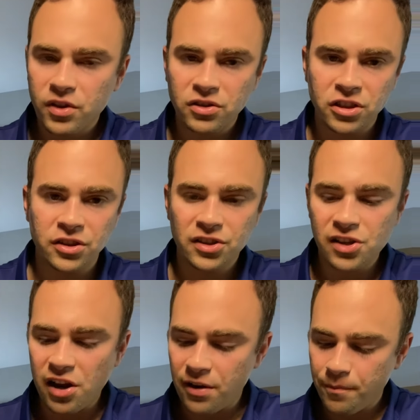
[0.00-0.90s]
You just
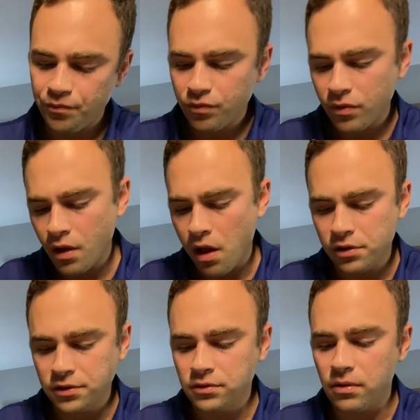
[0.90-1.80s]
kind of
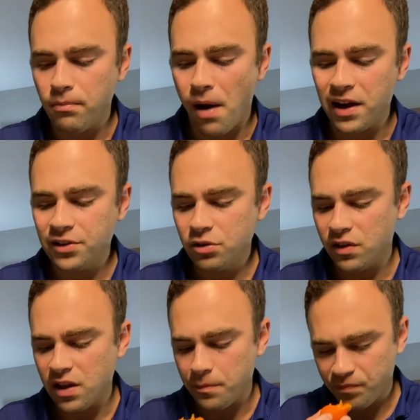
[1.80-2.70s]
bite into it and
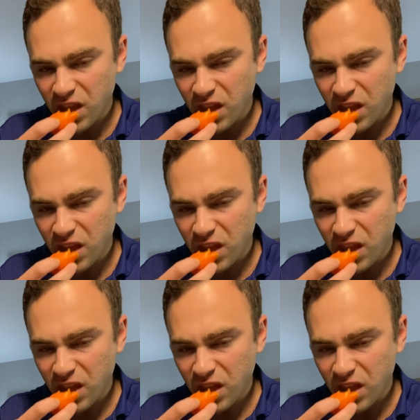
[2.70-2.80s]
then